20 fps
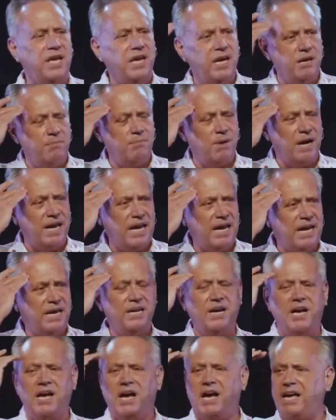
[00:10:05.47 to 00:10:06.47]
In my head,
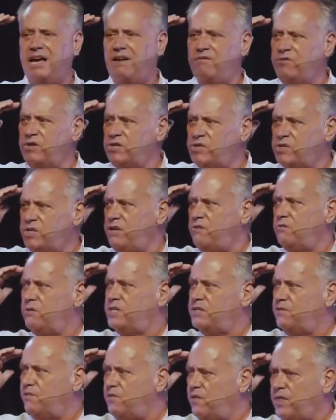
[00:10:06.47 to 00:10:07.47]
I have the
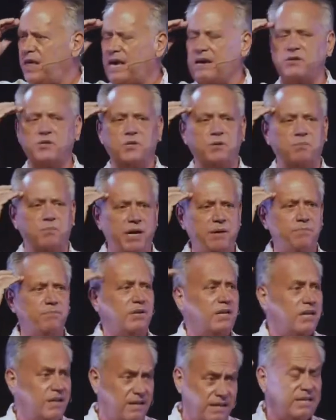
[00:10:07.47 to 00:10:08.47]
secrets of 1,000
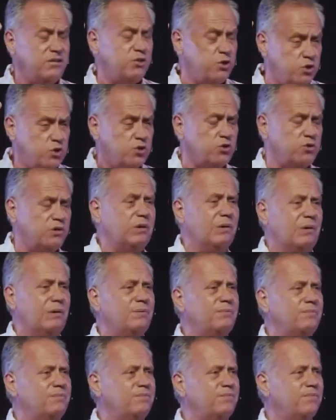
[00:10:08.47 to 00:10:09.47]
people, and that's true.
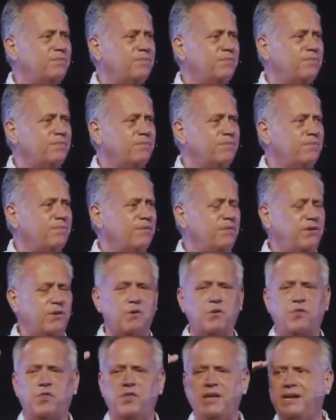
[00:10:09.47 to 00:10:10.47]
There are
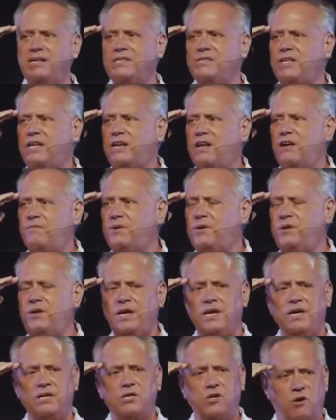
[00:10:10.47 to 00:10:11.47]
things that I've been
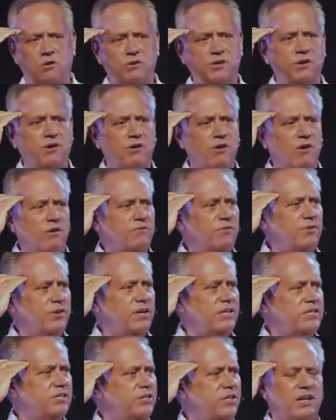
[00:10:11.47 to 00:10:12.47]
told in
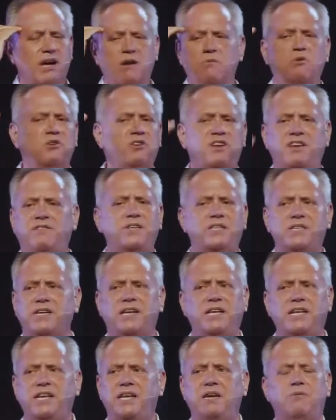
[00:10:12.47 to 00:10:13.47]
confidence that I will never
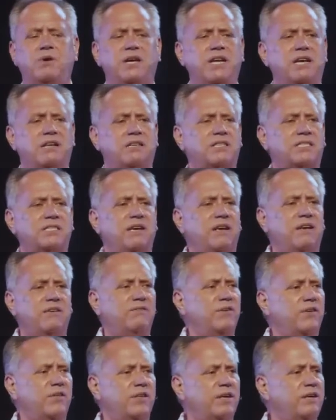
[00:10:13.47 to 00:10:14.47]
tell anyone else
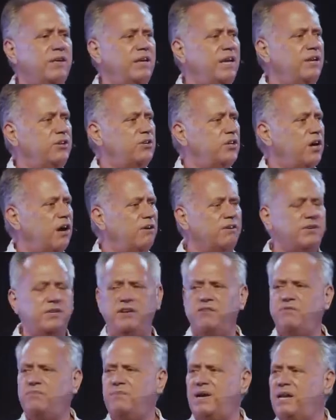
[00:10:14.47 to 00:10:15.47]
for the entirety
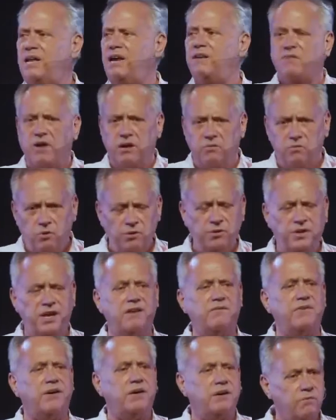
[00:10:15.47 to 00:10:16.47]
of my life. I will
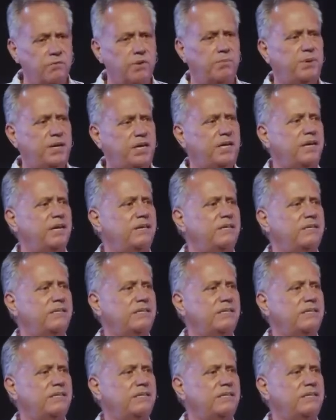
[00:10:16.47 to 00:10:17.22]
never repeat it.